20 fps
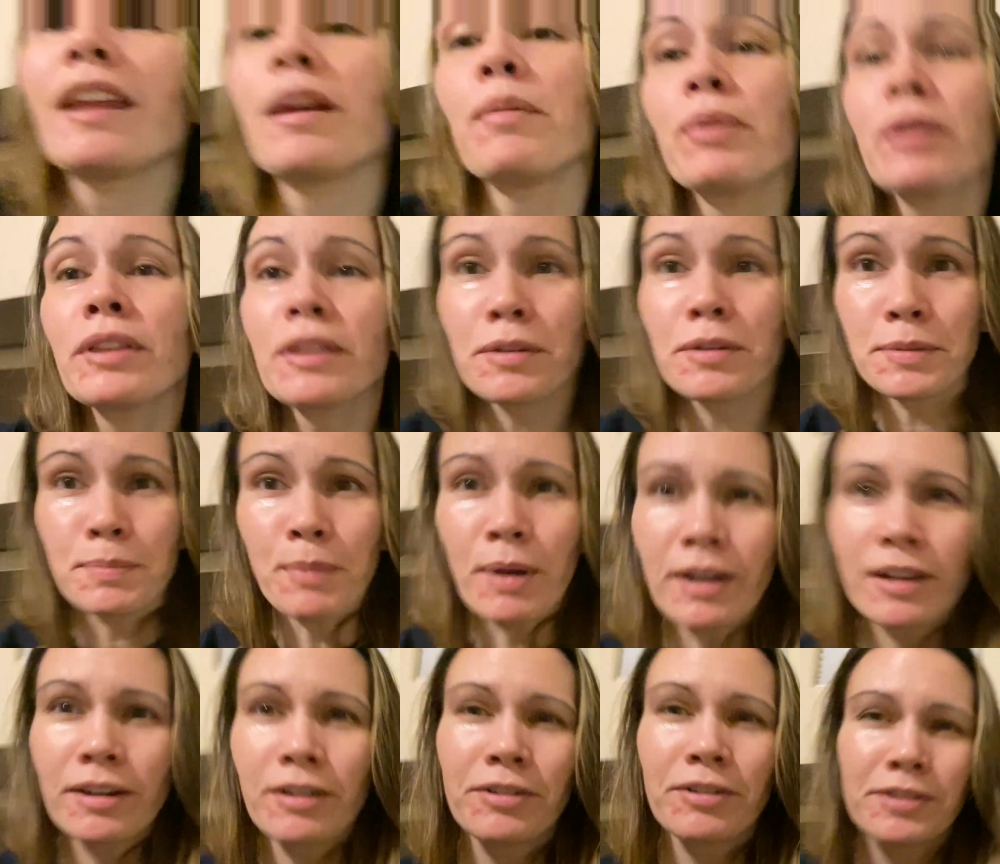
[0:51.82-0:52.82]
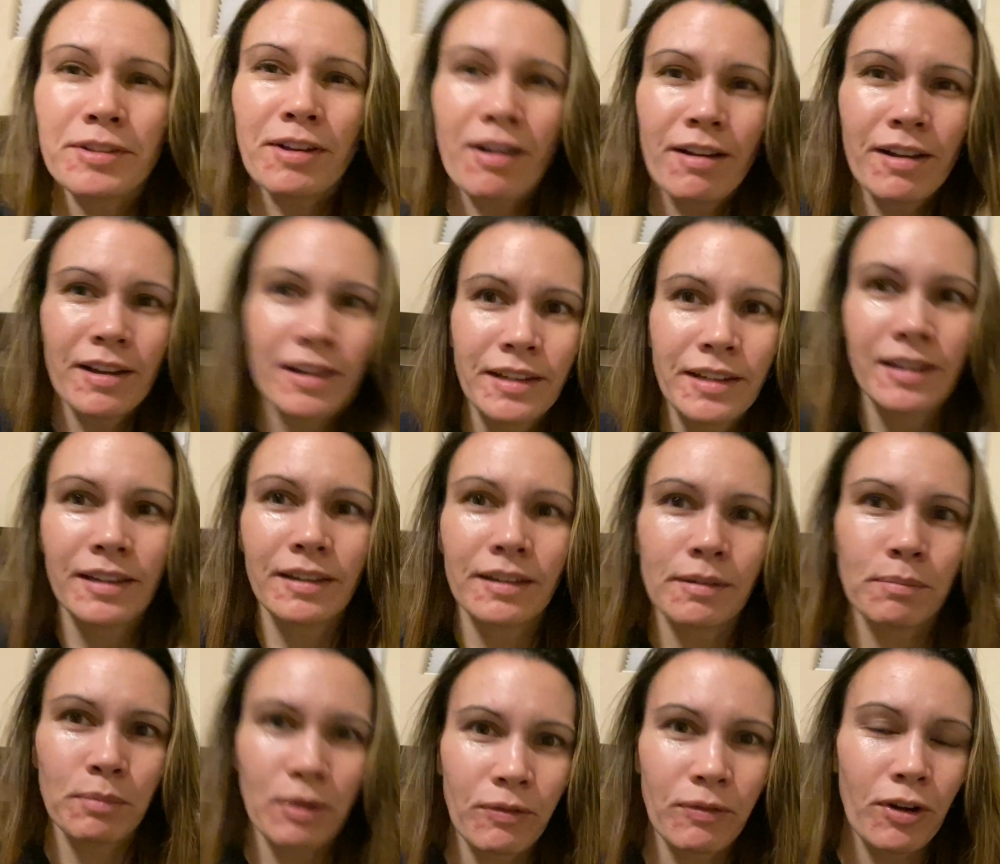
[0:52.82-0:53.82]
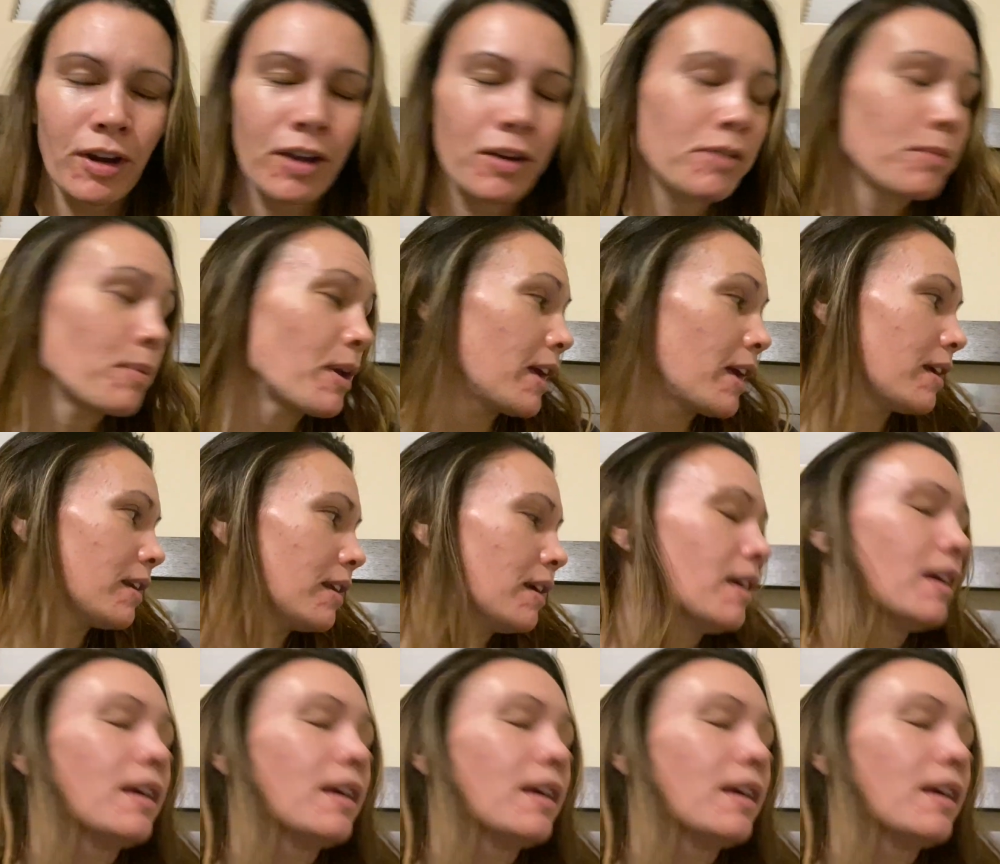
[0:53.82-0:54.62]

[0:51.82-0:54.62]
put those monitors on before I go to bed